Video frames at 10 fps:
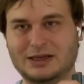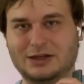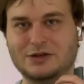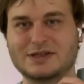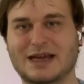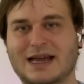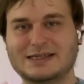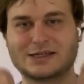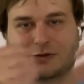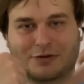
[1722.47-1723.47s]
user
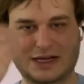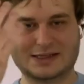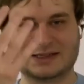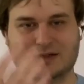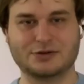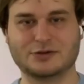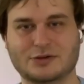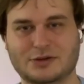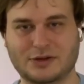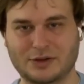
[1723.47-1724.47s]
has to raise
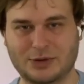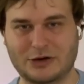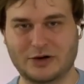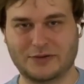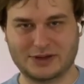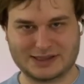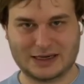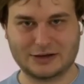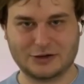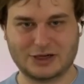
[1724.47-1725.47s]
to the power of this
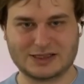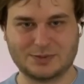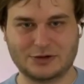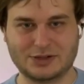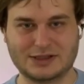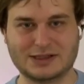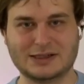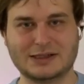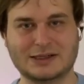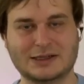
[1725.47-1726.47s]
unknown exponent,
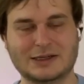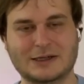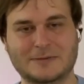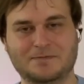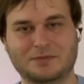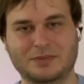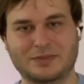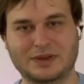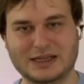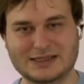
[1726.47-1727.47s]

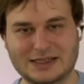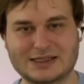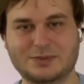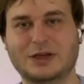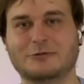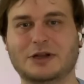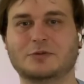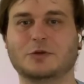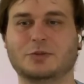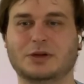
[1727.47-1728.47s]
this needs to be a random
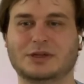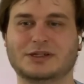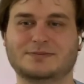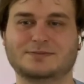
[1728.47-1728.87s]
group element.